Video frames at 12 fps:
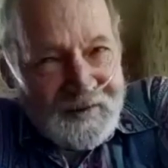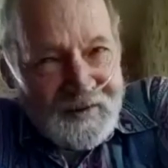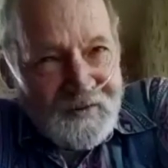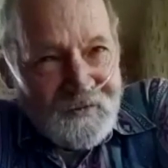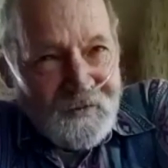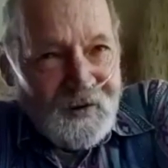
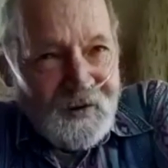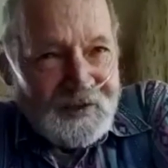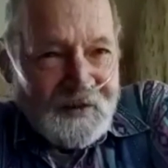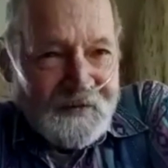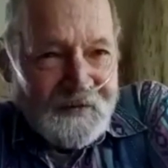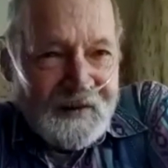for us to
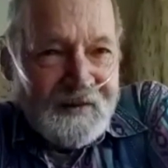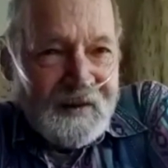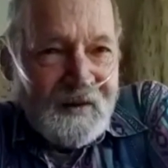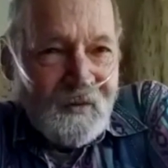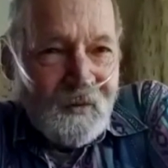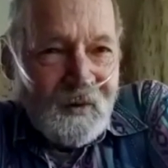figure
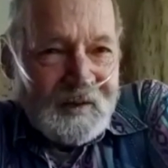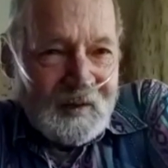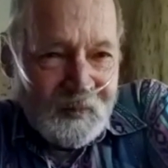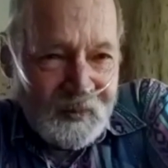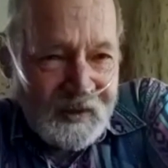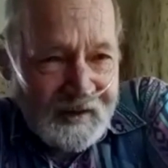out what to
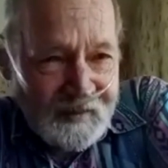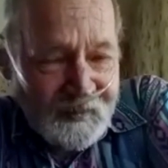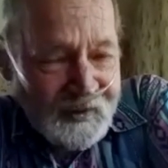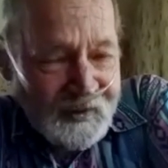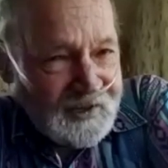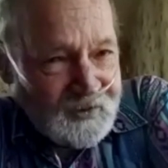plant
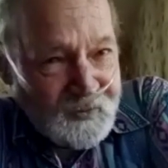because